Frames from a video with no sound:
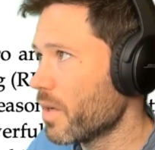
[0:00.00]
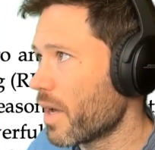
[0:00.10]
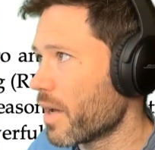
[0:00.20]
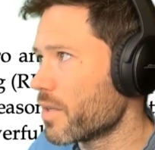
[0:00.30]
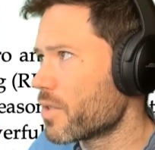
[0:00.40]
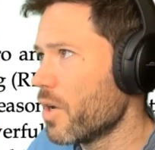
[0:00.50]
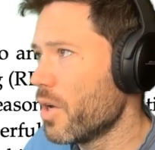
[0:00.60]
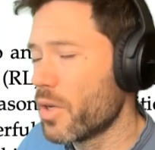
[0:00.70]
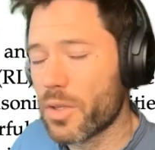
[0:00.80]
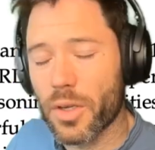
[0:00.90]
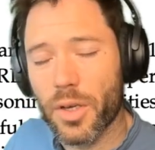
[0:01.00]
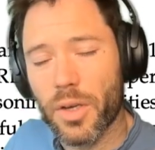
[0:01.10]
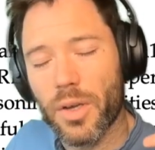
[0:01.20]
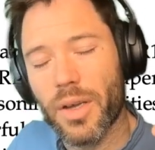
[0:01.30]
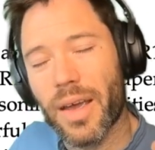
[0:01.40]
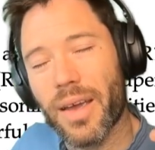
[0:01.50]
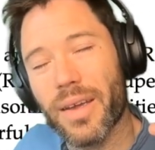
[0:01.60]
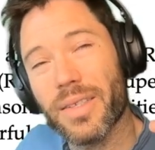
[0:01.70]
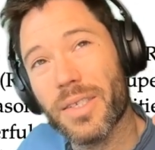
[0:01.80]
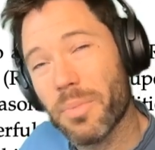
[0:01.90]
And the
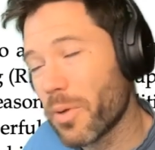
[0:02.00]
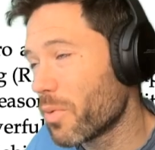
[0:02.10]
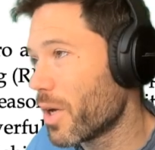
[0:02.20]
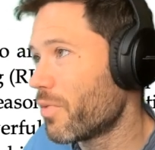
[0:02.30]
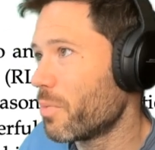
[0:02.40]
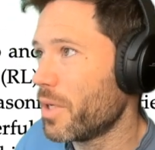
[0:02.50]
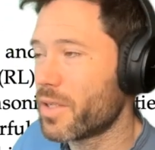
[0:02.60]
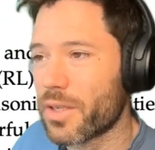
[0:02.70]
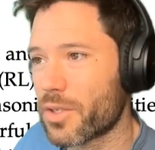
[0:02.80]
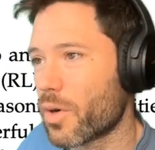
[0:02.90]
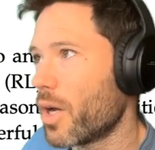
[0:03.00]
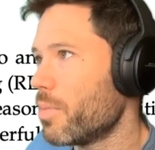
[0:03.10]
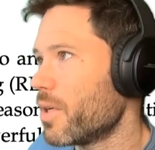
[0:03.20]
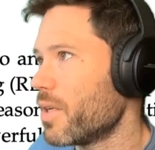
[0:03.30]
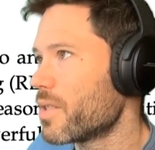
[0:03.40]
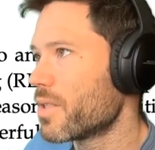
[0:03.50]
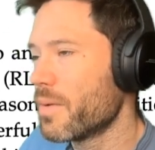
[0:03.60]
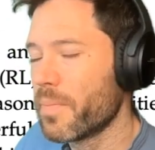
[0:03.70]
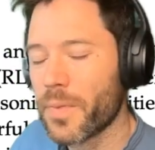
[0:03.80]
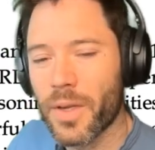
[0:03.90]
simple way for me to describe it is
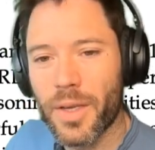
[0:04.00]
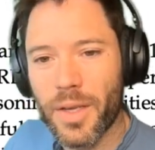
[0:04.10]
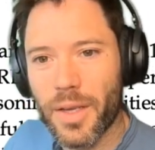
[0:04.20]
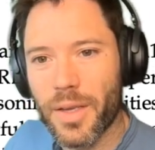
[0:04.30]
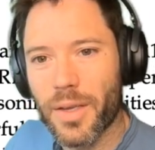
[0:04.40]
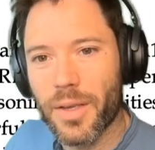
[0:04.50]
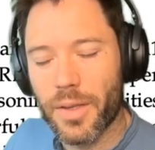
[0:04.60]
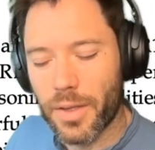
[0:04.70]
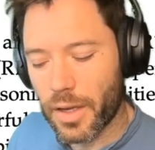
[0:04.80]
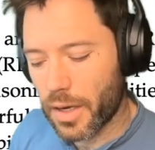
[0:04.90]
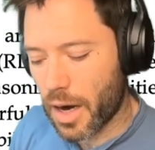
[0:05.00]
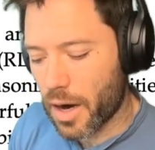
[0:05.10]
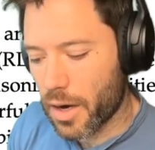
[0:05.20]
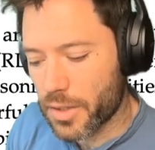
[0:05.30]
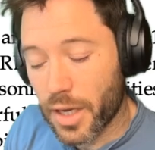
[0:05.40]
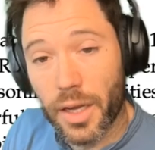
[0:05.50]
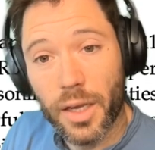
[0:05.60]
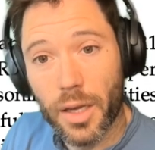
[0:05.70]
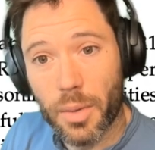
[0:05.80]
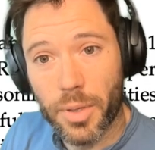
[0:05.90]
they are
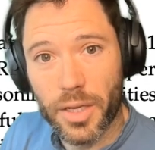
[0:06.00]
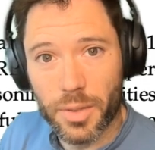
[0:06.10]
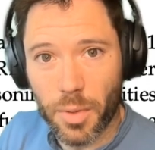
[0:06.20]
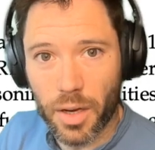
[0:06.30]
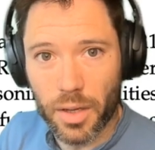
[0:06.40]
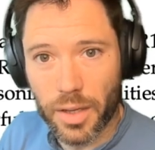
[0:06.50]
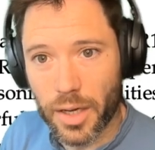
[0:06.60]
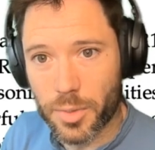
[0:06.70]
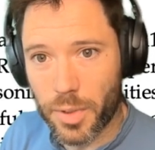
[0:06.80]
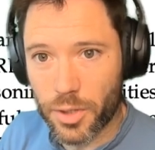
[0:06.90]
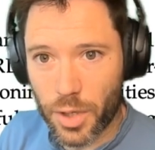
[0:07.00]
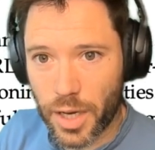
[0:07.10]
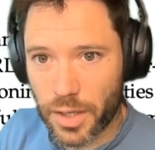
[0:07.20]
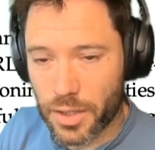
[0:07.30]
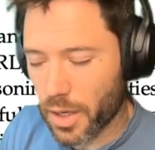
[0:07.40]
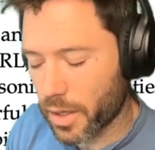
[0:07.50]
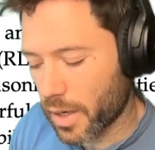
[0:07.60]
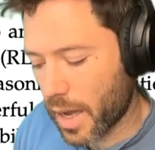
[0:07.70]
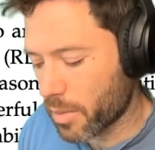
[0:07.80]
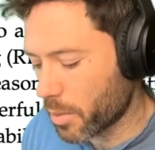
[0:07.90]
taking a base model that has been trained like a
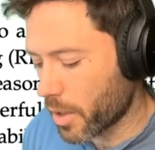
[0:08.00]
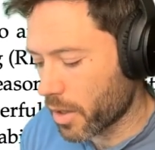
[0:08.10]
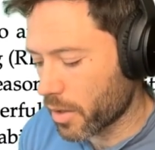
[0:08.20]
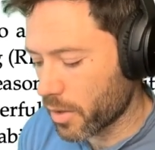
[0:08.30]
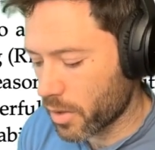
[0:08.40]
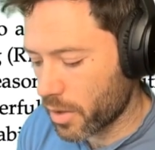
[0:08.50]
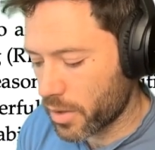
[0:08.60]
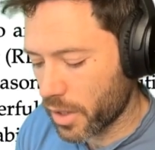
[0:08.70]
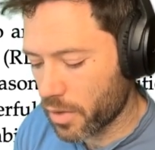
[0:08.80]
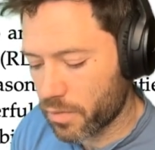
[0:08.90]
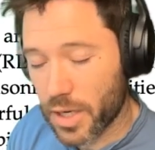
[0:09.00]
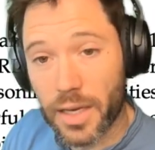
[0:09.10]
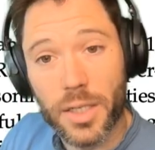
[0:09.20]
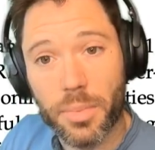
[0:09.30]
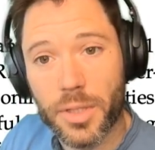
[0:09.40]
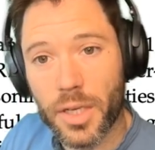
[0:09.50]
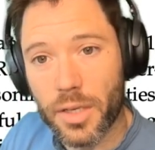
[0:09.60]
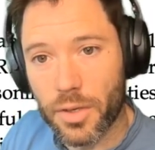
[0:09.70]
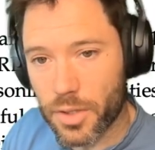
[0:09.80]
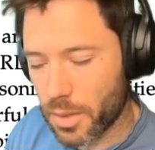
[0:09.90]
Llama model, or think of
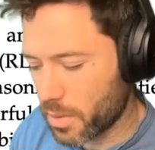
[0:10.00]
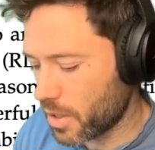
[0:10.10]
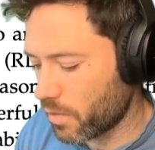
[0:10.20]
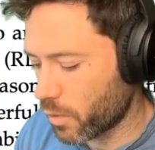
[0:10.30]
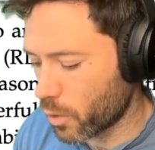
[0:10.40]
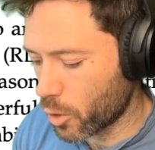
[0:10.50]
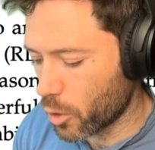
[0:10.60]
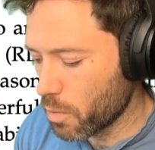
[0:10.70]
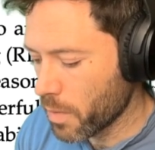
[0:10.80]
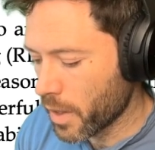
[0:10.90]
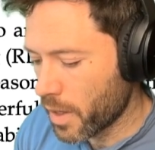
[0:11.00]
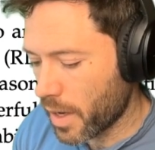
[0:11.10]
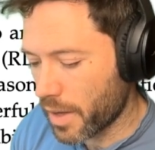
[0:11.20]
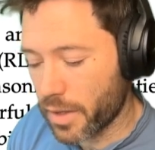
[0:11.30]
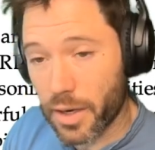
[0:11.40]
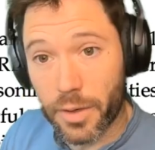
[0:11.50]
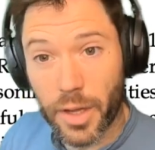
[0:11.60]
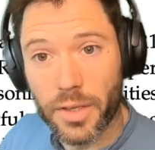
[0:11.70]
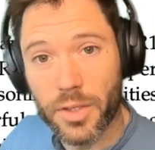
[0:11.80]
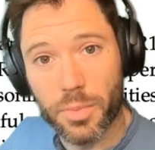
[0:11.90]
ChatGPT or GPT-4o, and they're
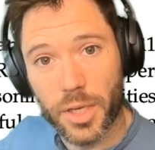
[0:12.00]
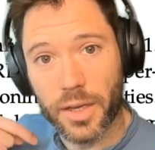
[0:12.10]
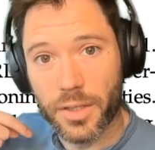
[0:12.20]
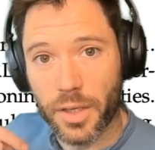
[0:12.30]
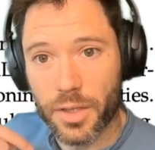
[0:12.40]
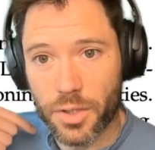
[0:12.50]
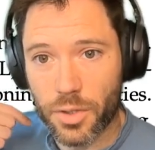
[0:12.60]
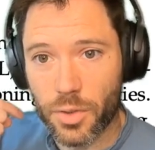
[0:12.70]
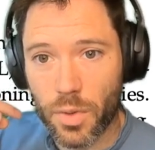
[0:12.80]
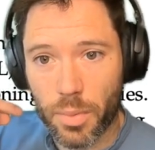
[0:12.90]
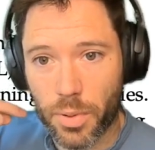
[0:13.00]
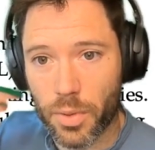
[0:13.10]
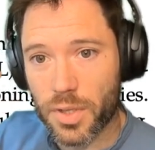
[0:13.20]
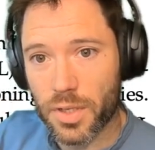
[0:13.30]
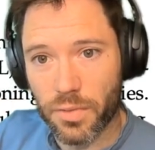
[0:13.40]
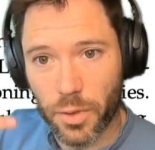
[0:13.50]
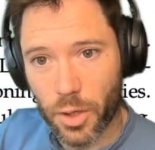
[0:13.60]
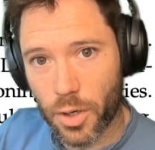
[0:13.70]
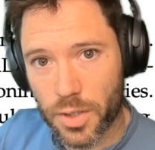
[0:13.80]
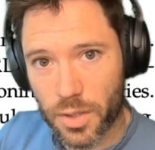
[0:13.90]
then subjecting it to a process of
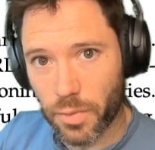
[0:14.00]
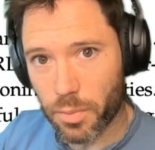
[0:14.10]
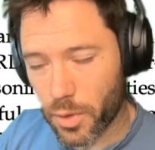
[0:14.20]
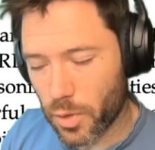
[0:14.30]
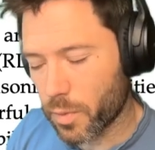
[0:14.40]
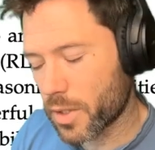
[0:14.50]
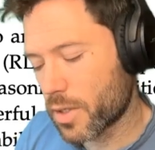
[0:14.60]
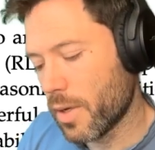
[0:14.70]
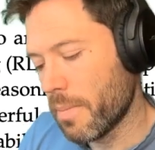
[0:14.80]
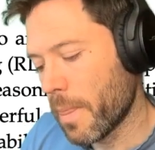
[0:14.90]
recursive improvement.